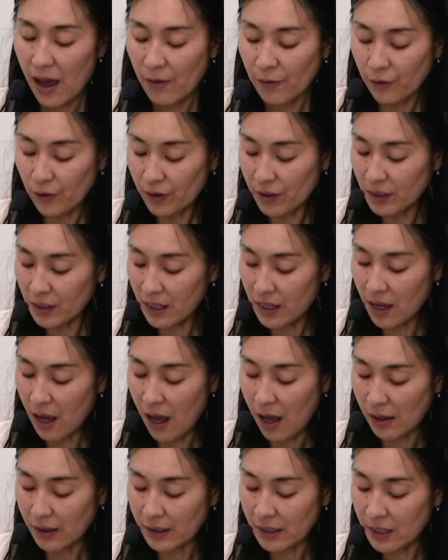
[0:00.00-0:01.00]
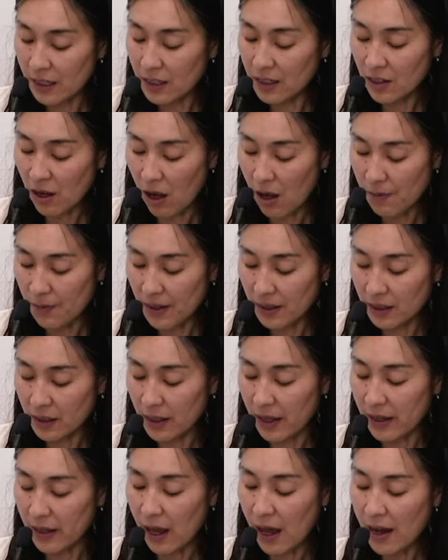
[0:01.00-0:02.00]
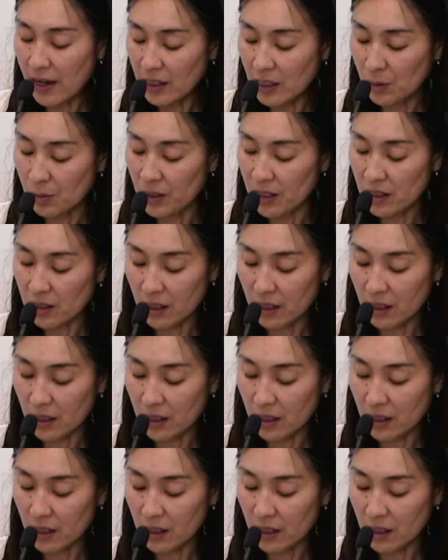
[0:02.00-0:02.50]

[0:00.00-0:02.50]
focusing on key topics like high-speed